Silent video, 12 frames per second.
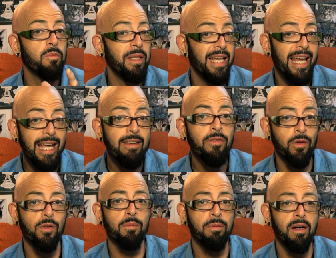of
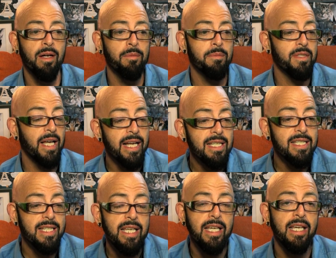behavioral problems I
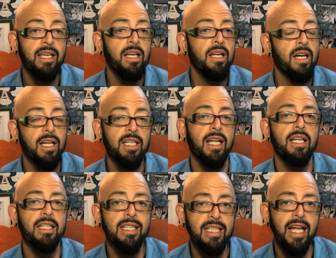see a
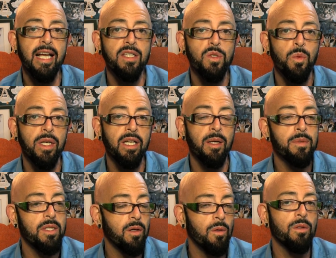lot less when it
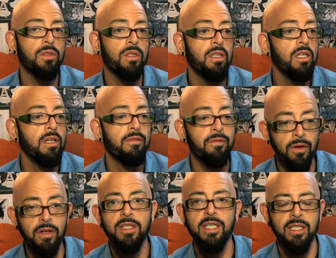comes to older
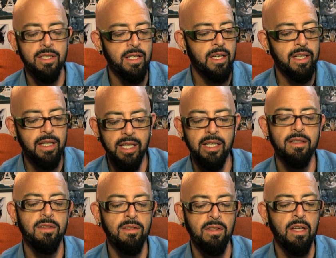versus
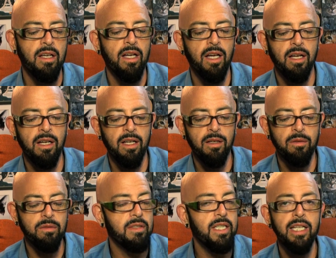kittens
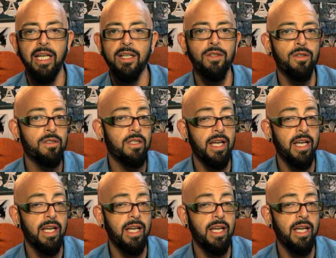uh, teenagers